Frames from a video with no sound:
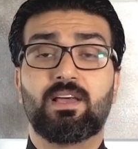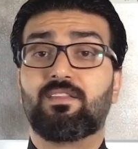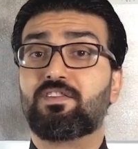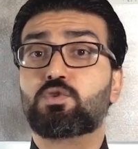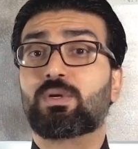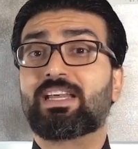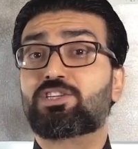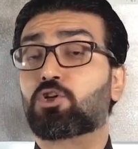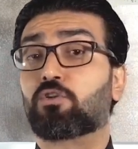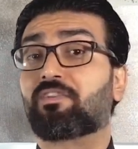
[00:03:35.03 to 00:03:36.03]
The visual
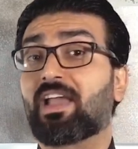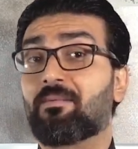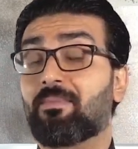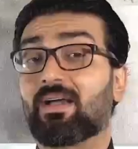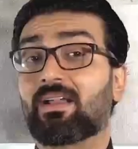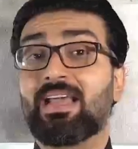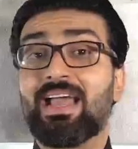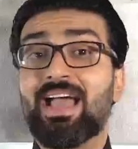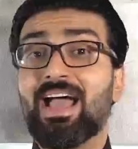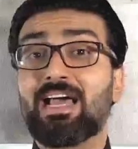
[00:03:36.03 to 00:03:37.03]
nature of Kanban
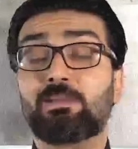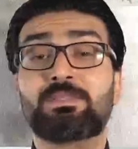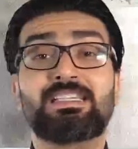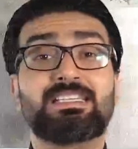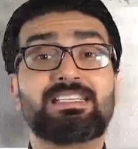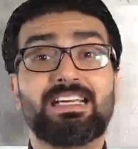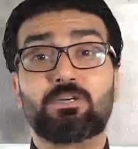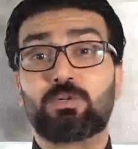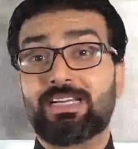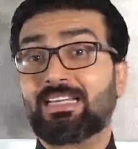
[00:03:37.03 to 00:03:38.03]
helps
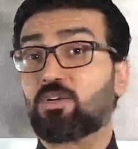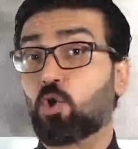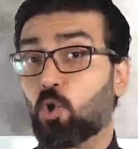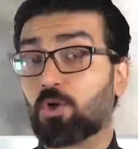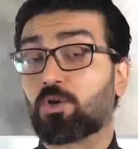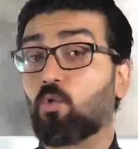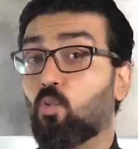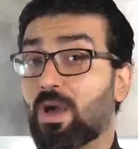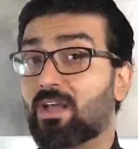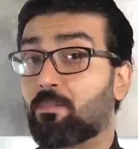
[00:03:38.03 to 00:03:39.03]
zero in on
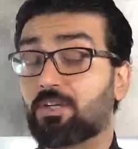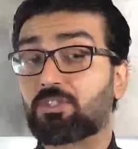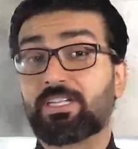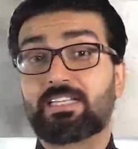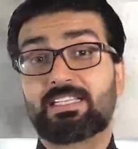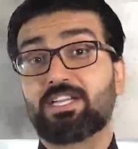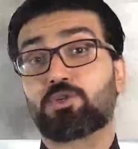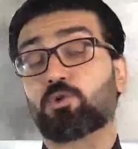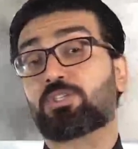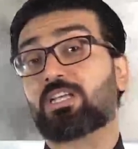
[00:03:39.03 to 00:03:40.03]
where bottlenecks
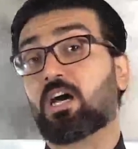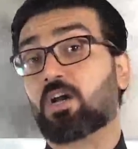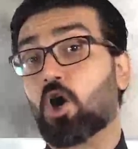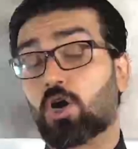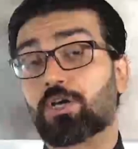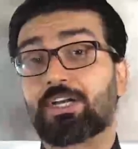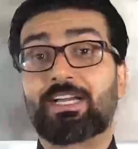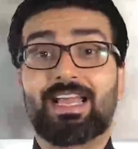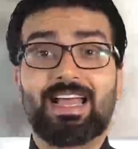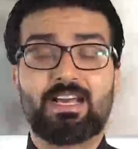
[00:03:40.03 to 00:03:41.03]
issues are
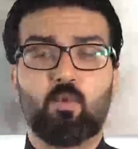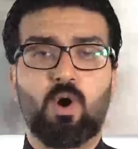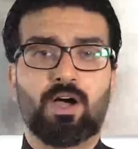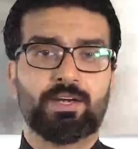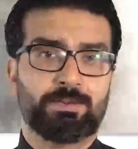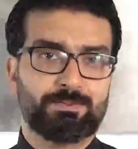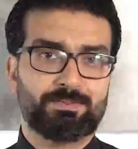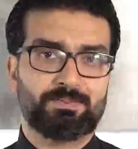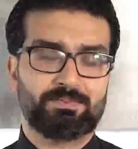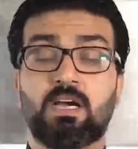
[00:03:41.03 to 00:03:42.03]
occurring and why.
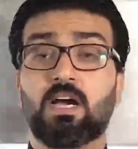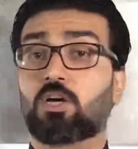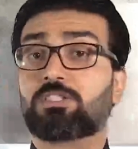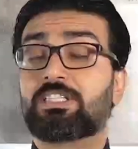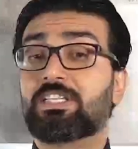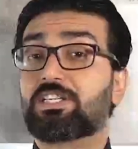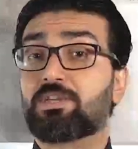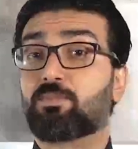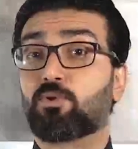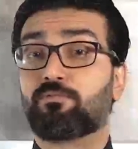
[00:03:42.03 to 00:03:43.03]
Continuous
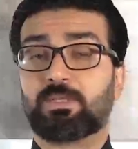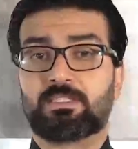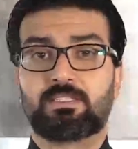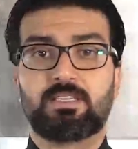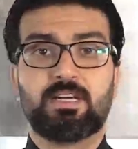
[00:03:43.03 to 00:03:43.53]
improvement.